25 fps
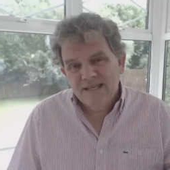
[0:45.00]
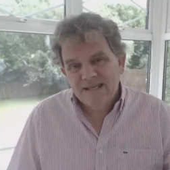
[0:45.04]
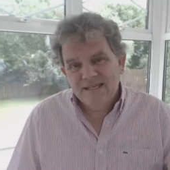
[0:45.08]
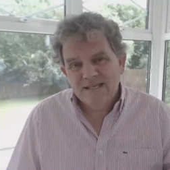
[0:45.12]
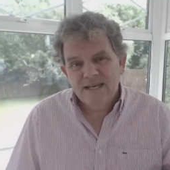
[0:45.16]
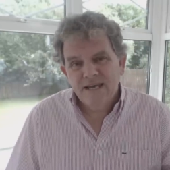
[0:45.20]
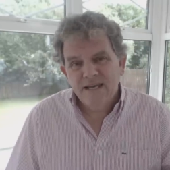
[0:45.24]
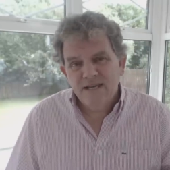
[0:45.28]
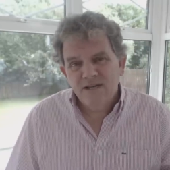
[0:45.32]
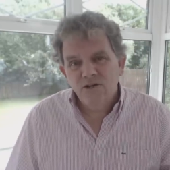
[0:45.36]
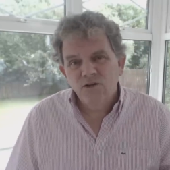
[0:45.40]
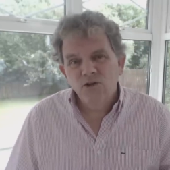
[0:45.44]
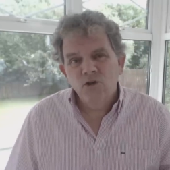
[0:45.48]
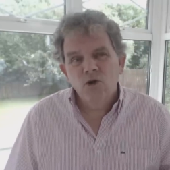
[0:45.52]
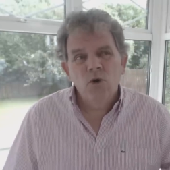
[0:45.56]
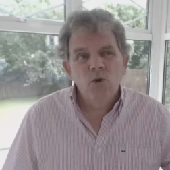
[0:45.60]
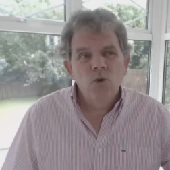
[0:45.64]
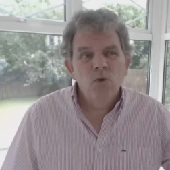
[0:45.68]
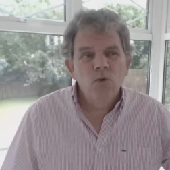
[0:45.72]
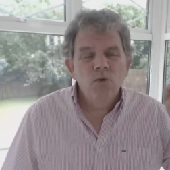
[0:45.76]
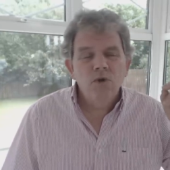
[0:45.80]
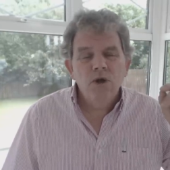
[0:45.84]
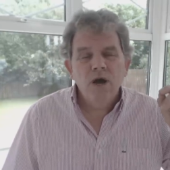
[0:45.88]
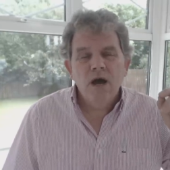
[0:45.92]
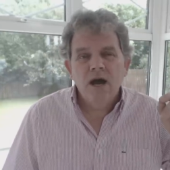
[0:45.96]
The second
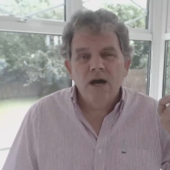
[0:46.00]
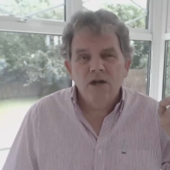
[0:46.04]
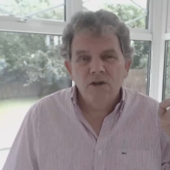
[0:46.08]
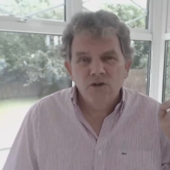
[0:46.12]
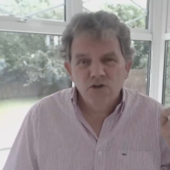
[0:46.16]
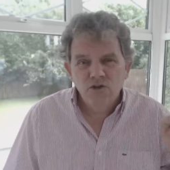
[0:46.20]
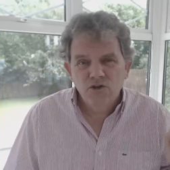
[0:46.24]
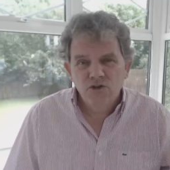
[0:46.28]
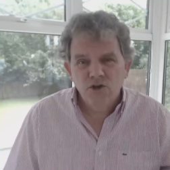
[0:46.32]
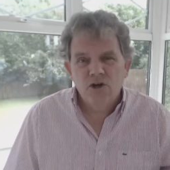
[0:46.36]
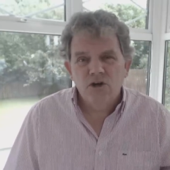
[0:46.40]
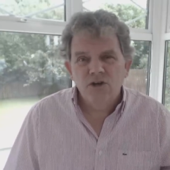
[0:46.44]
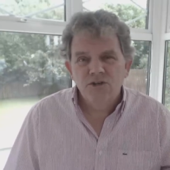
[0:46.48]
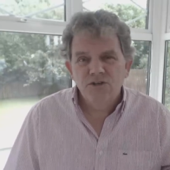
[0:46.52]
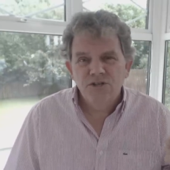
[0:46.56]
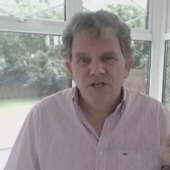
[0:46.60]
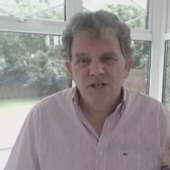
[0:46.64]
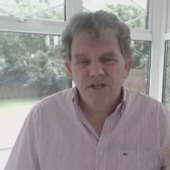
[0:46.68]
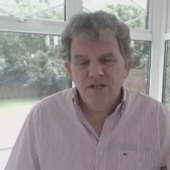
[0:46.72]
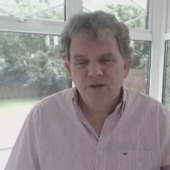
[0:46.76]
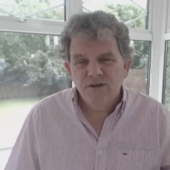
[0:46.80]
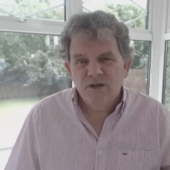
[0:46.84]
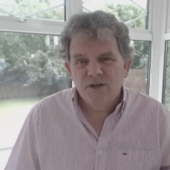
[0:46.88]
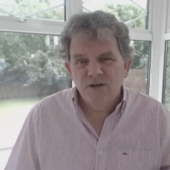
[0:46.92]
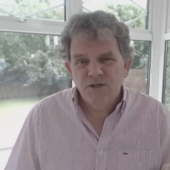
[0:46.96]
goal, a
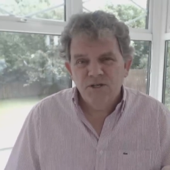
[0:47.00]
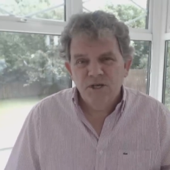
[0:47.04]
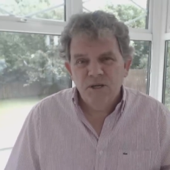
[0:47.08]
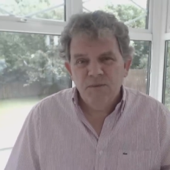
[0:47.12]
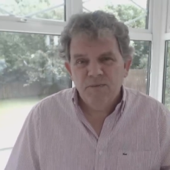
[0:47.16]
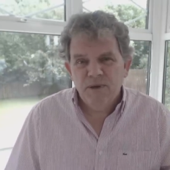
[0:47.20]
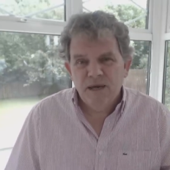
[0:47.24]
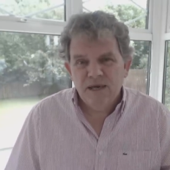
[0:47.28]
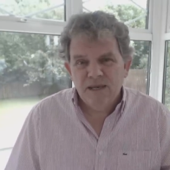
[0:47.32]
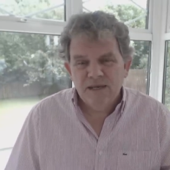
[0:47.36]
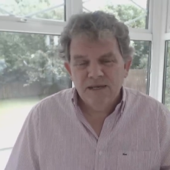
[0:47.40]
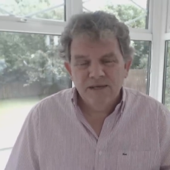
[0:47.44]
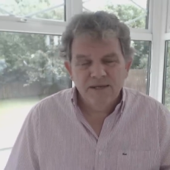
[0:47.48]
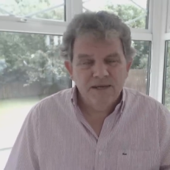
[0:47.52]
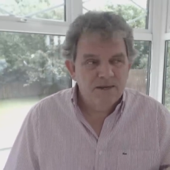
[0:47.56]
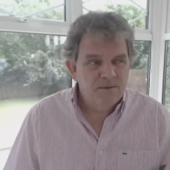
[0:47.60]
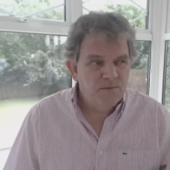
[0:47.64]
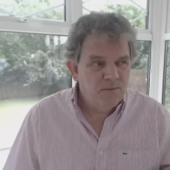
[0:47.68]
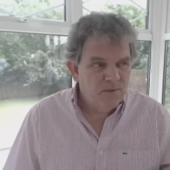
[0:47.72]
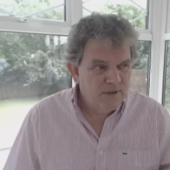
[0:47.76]
dodgy, dodgy penalty.